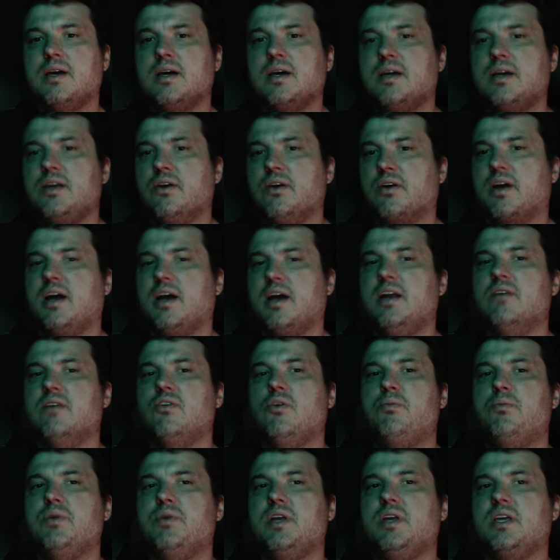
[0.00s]
you're kind of
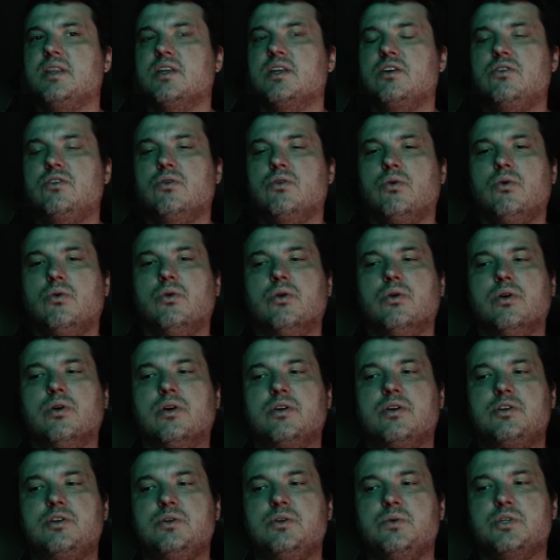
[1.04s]
opening the door
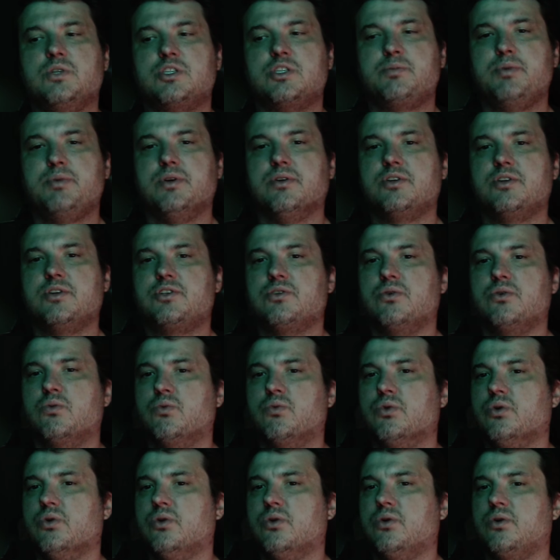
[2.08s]
to a spiritual
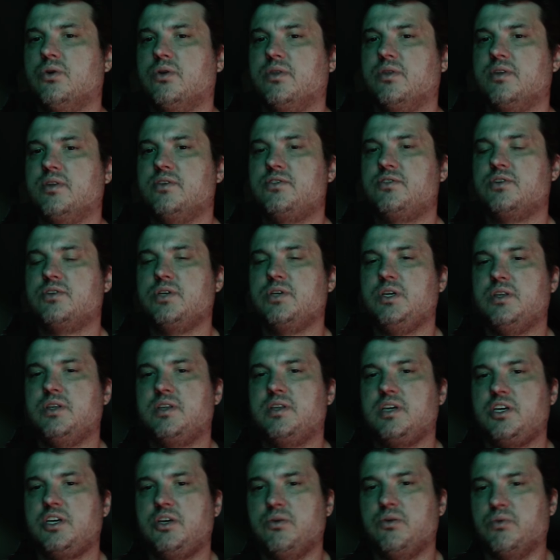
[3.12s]
world, so you
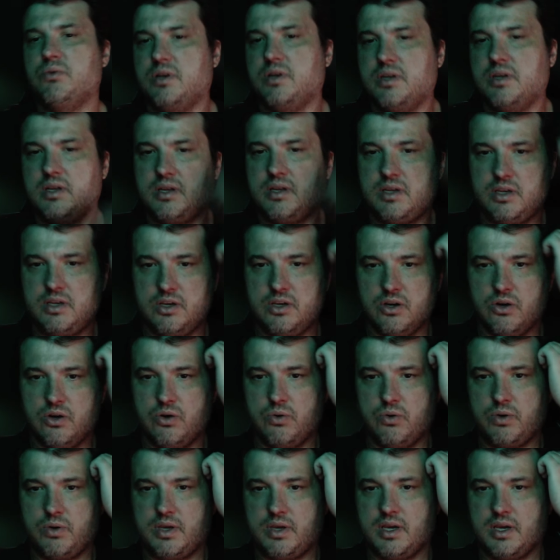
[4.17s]
think you would go
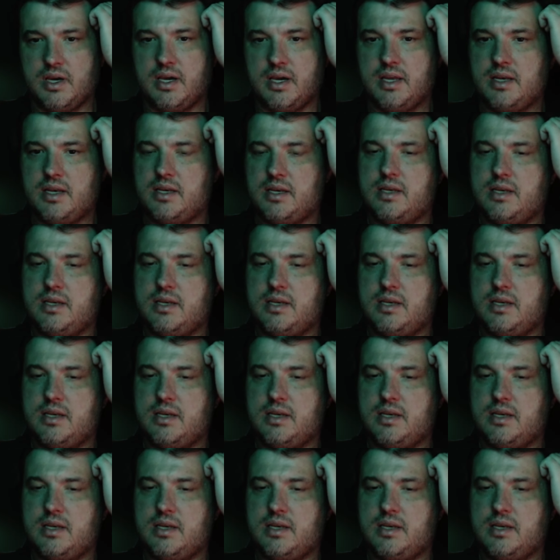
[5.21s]
get